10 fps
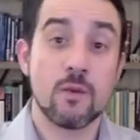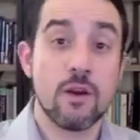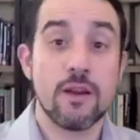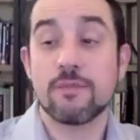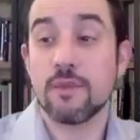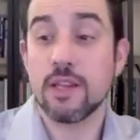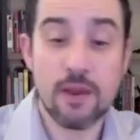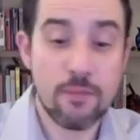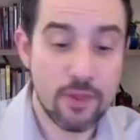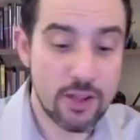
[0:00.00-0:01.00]
Well, it's
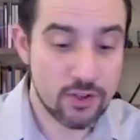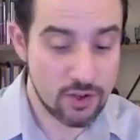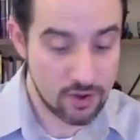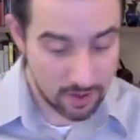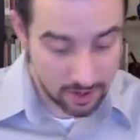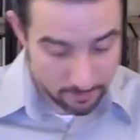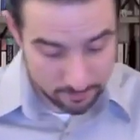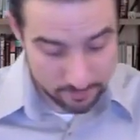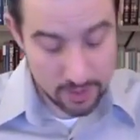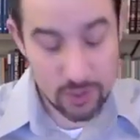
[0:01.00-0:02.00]
my pleasure.
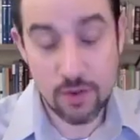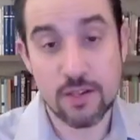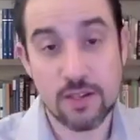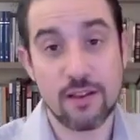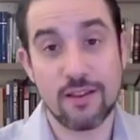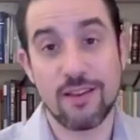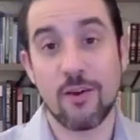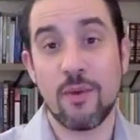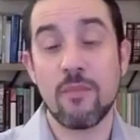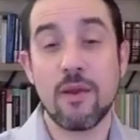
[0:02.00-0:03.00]
It shows
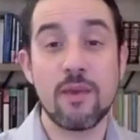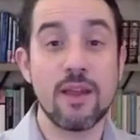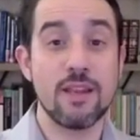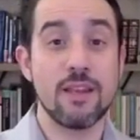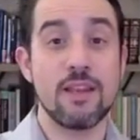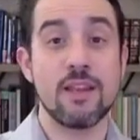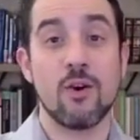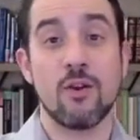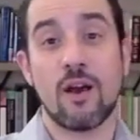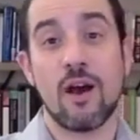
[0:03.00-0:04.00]
maybe I didn't need to
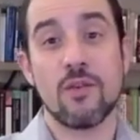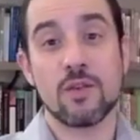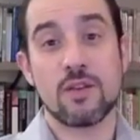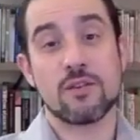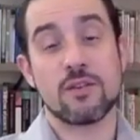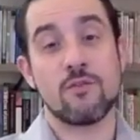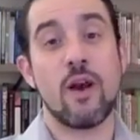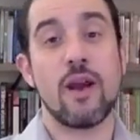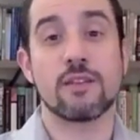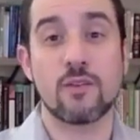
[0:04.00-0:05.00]
go to all those years of
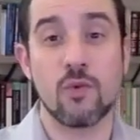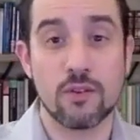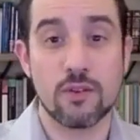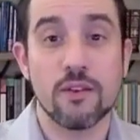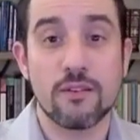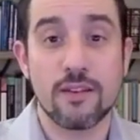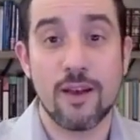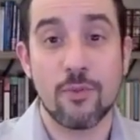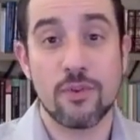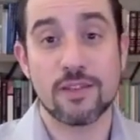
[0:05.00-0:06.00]
grad school to
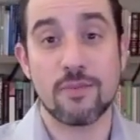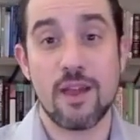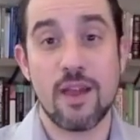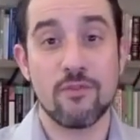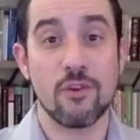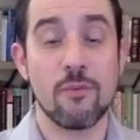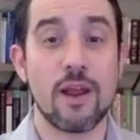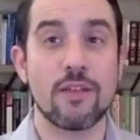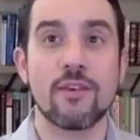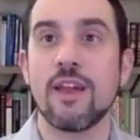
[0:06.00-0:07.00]
help with some behavioral
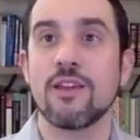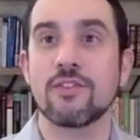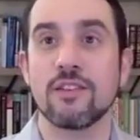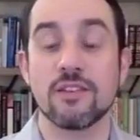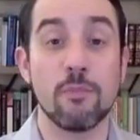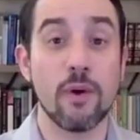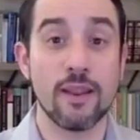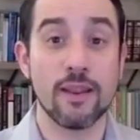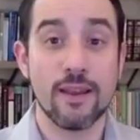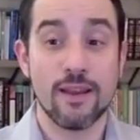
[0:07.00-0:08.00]
modifications,
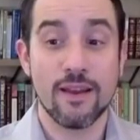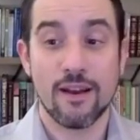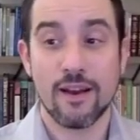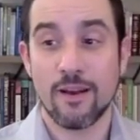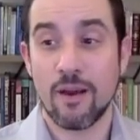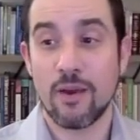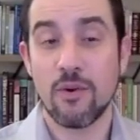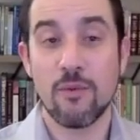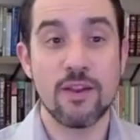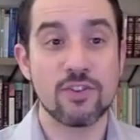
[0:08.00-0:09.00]
but I
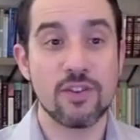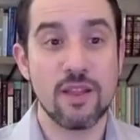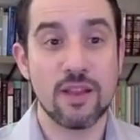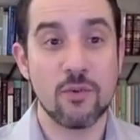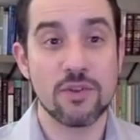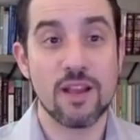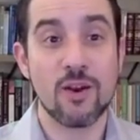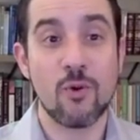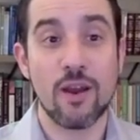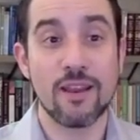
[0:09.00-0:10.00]
will mention that it was
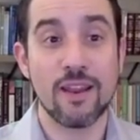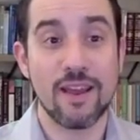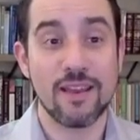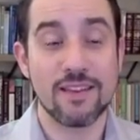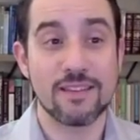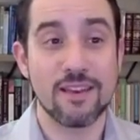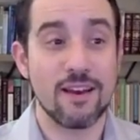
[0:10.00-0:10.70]
not quite as